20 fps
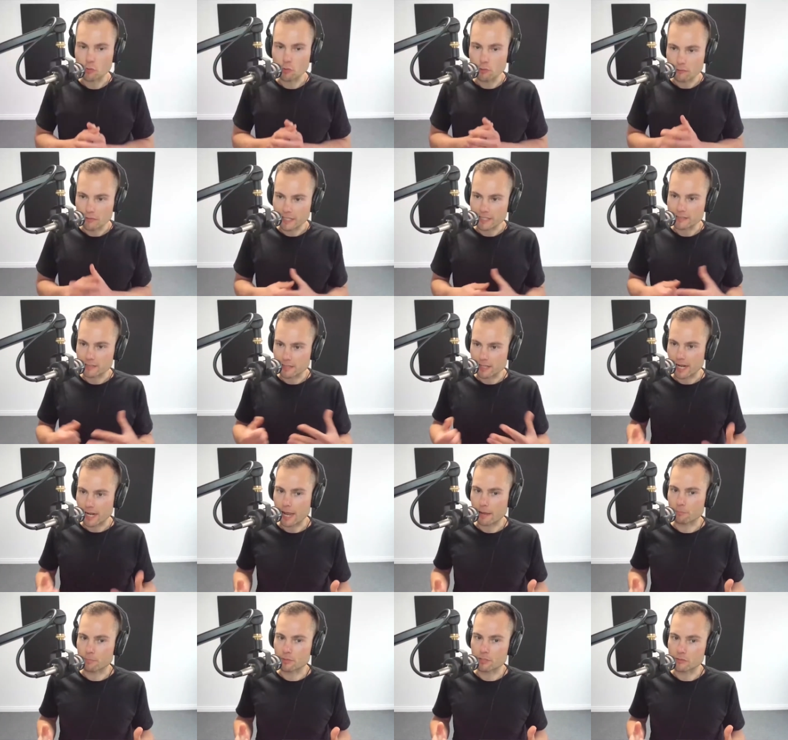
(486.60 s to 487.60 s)
events that
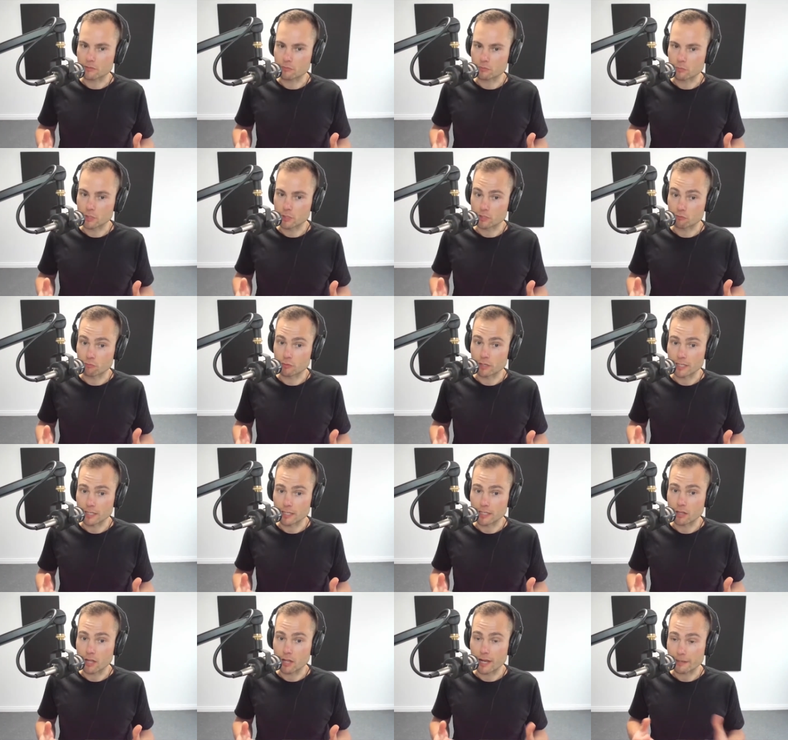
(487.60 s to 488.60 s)
happened which
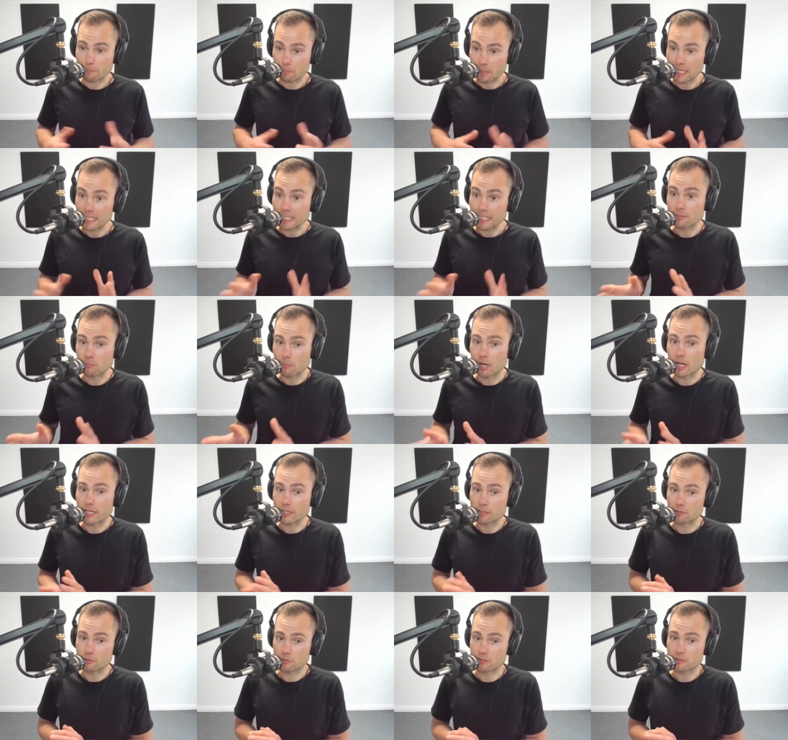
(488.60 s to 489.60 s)
really like piqued my
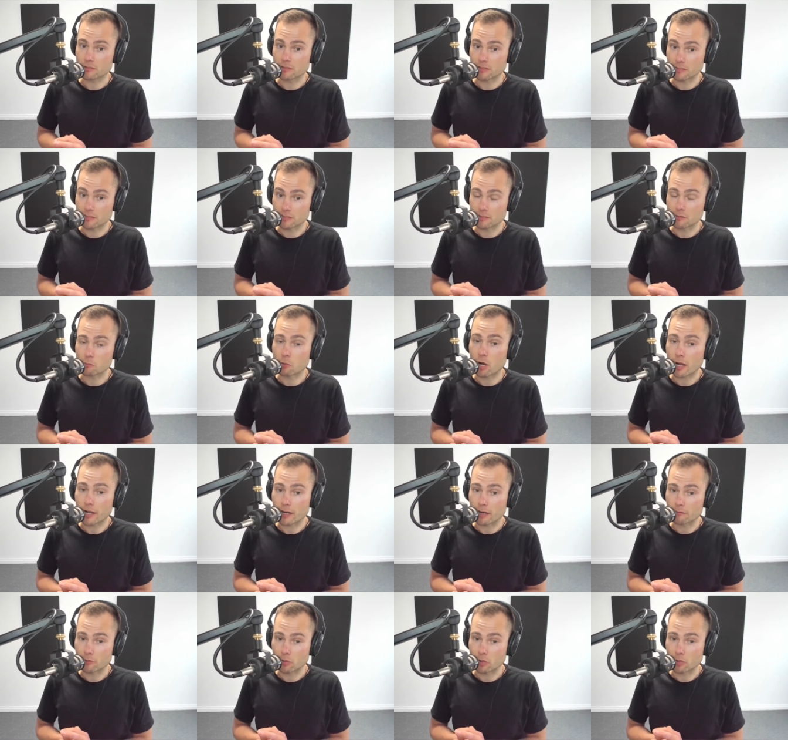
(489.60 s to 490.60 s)
interest. This is why
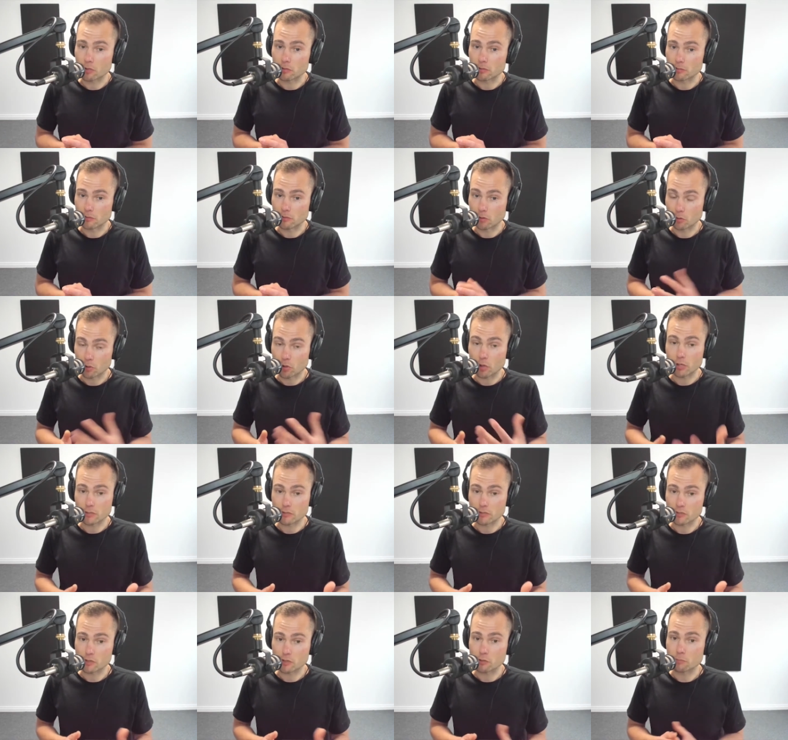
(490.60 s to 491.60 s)
I've gone or
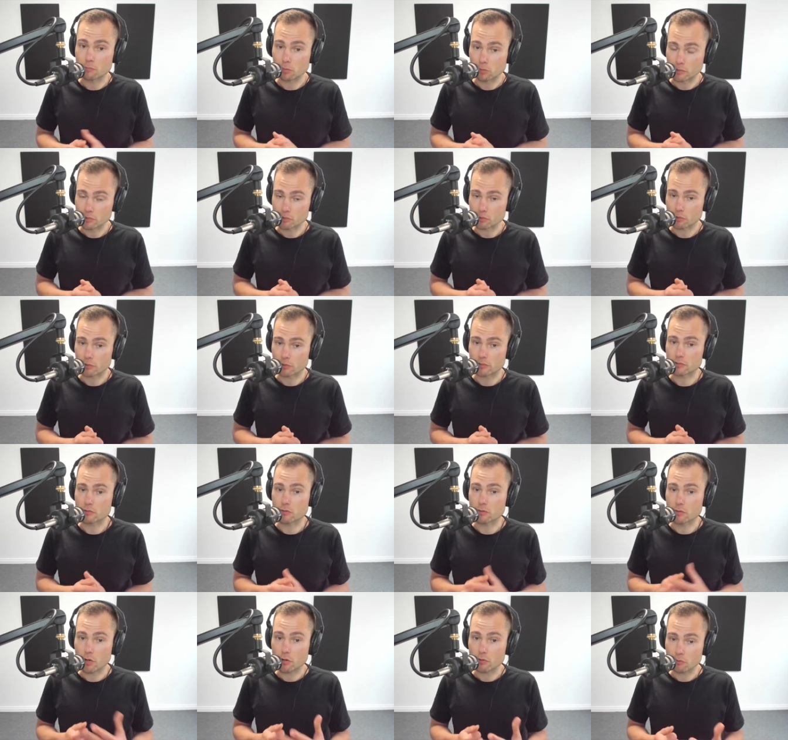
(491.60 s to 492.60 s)
gotten so bullish on it. So
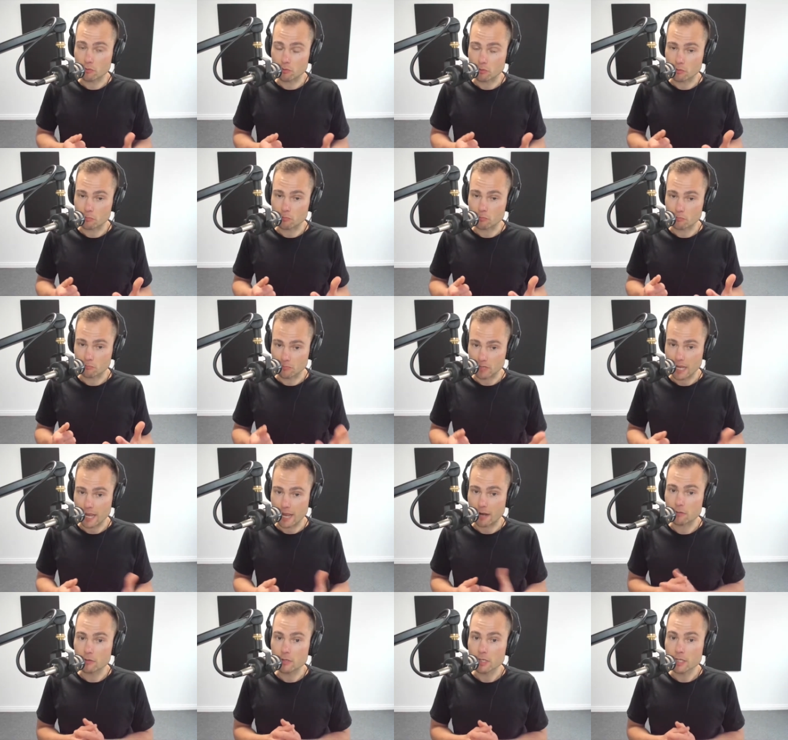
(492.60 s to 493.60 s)
I'll go through them
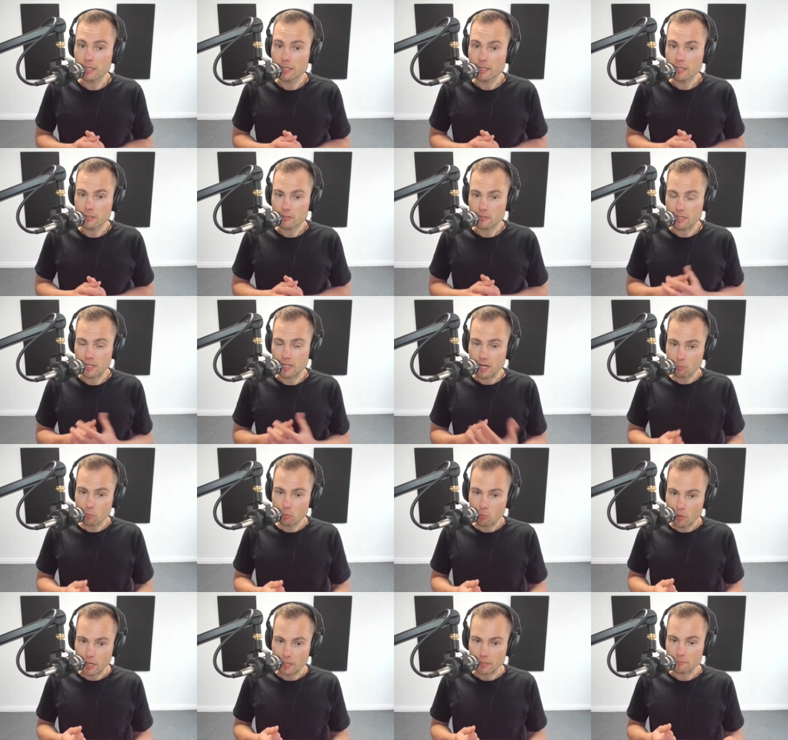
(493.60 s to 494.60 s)
now. Mm. So the mm. number
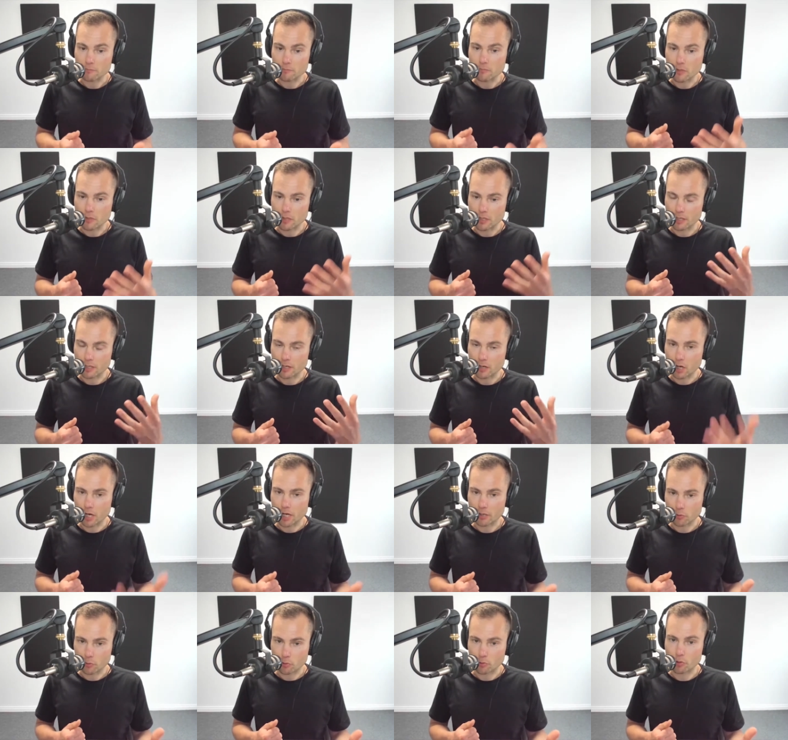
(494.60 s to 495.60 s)
one that
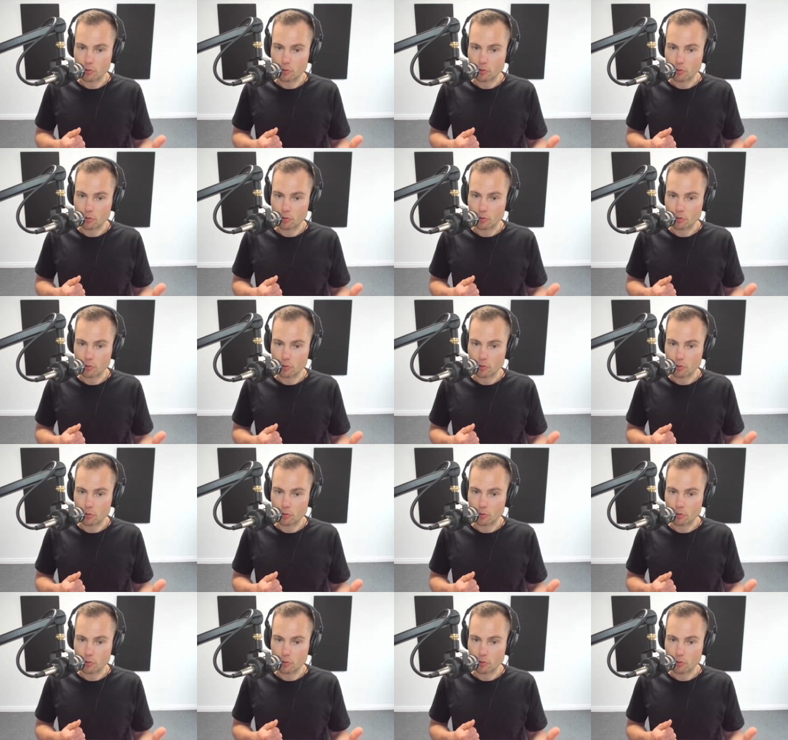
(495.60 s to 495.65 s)
I heard